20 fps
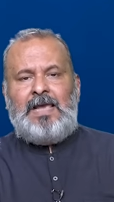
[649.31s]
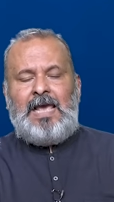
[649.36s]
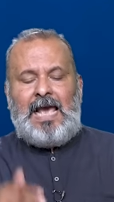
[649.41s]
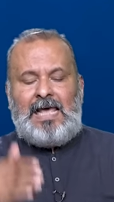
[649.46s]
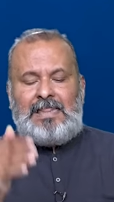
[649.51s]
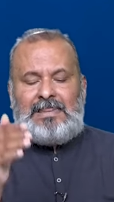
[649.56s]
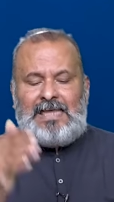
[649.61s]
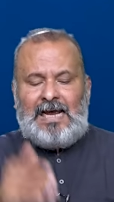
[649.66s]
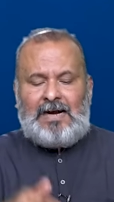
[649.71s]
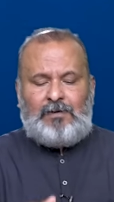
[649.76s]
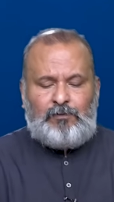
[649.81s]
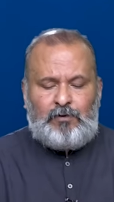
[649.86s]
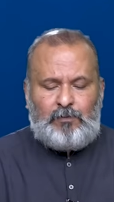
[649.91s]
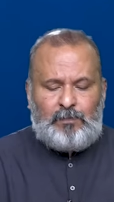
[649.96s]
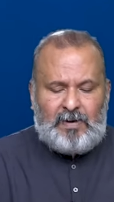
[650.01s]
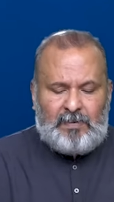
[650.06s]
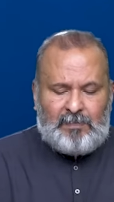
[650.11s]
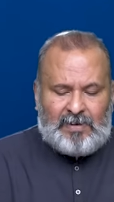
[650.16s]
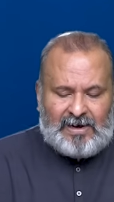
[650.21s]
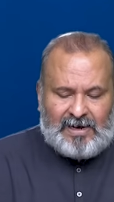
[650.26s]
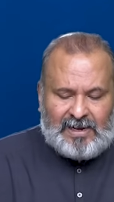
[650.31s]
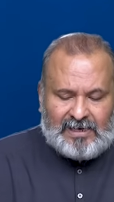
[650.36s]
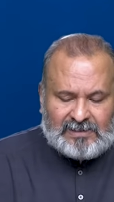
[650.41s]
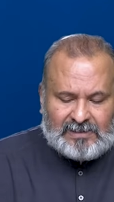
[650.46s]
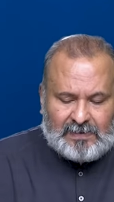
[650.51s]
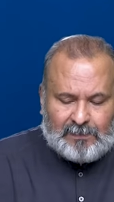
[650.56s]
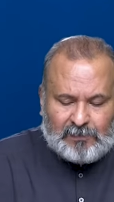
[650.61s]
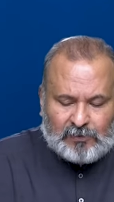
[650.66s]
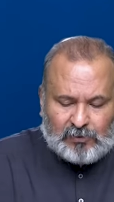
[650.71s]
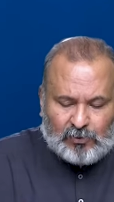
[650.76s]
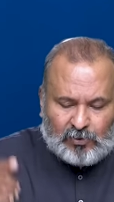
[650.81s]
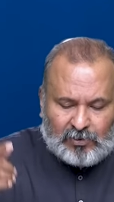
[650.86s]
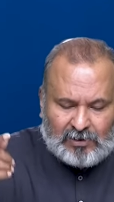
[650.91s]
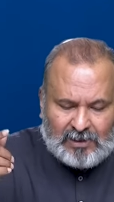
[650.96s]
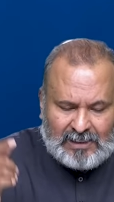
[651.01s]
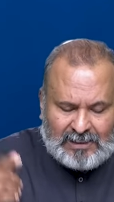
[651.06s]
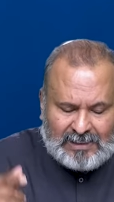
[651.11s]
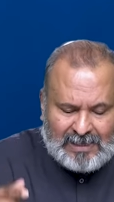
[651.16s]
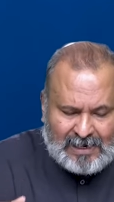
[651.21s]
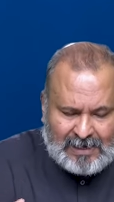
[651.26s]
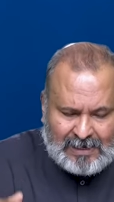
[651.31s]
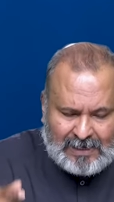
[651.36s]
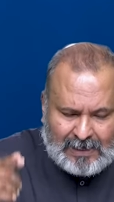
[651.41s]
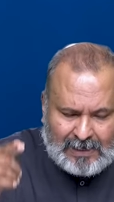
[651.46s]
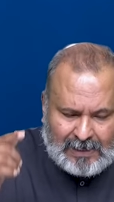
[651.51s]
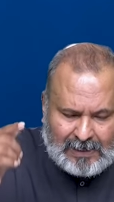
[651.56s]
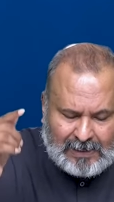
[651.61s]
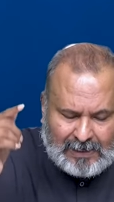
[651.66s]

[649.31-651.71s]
And that would be my next episode. Till then,